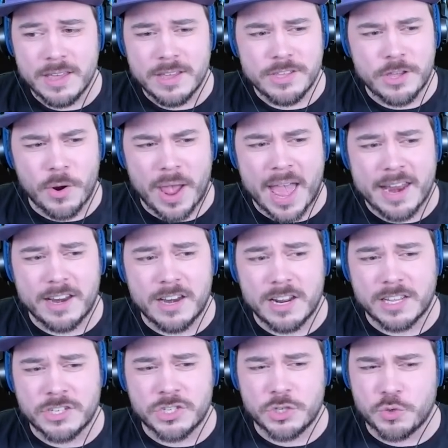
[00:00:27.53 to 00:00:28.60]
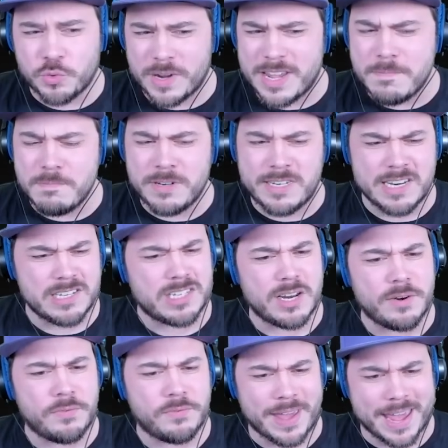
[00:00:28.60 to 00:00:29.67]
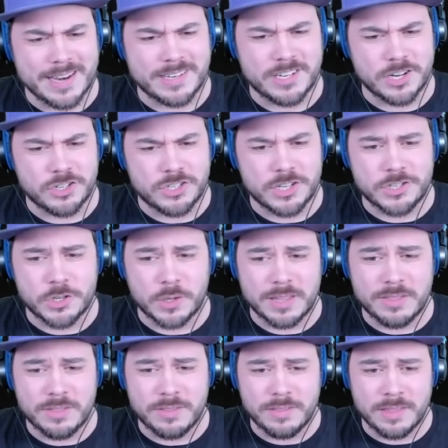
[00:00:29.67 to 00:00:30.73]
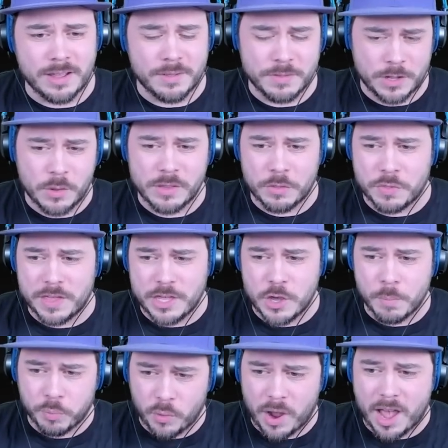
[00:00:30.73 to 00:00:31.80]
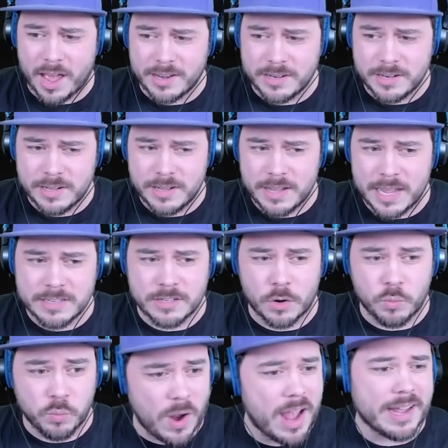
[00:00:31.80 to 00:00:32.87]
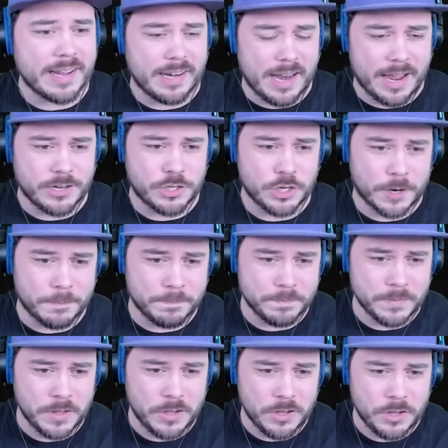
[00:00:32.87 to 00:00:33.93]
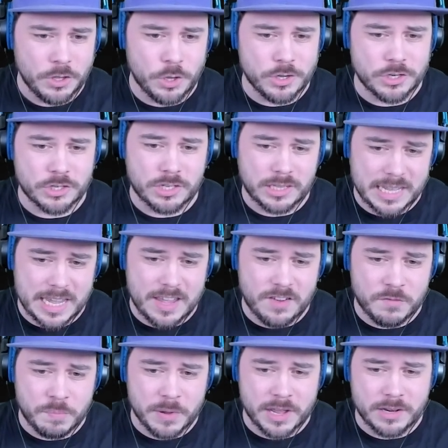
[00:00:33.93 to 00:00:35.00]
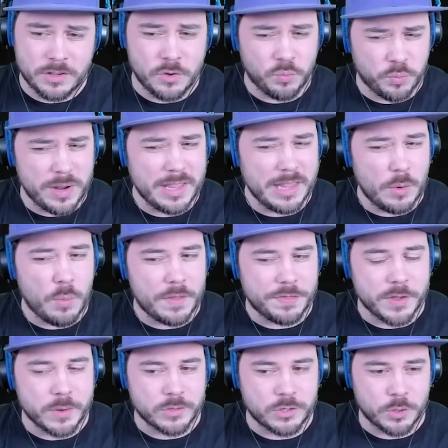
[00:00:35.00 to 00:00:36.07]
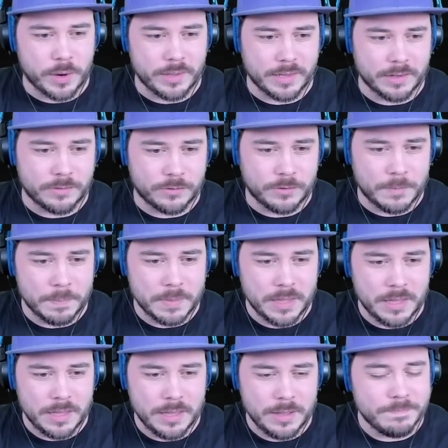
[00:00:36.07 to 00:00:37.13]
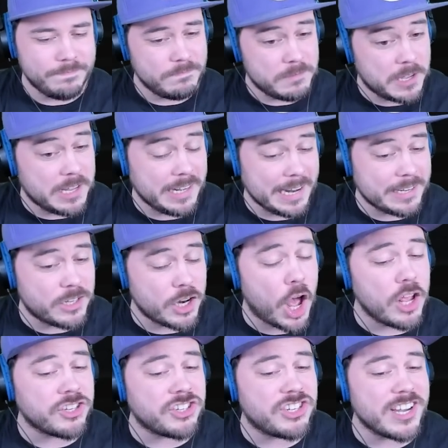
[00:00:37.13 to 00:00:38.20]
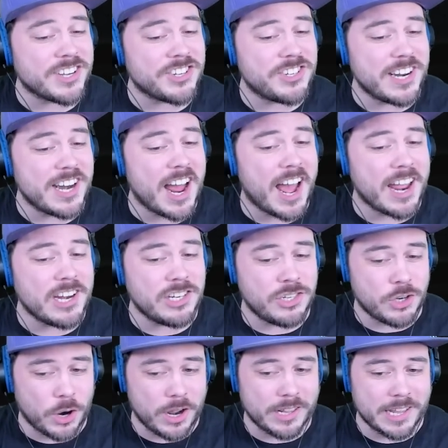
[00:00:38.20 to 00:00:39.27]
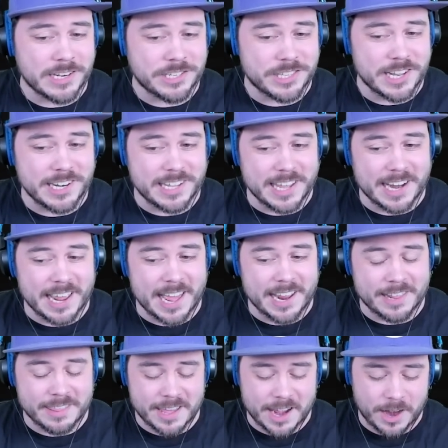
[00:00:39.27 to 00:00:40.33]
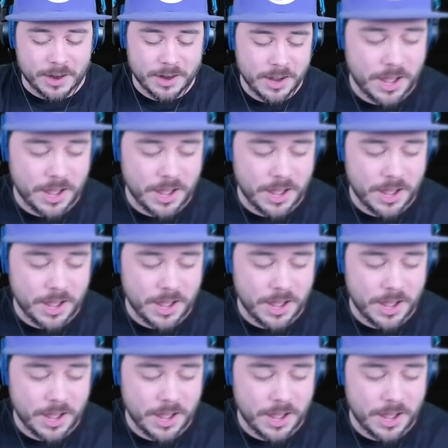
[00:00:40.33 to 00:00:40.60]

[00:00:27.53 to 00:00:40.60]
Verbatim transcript: You're at an extreme disadvantage since only the only thing you brought is a rocket launcher. You can just leave, but you really want those toilets. Collect all 69 toilets, then get out of there.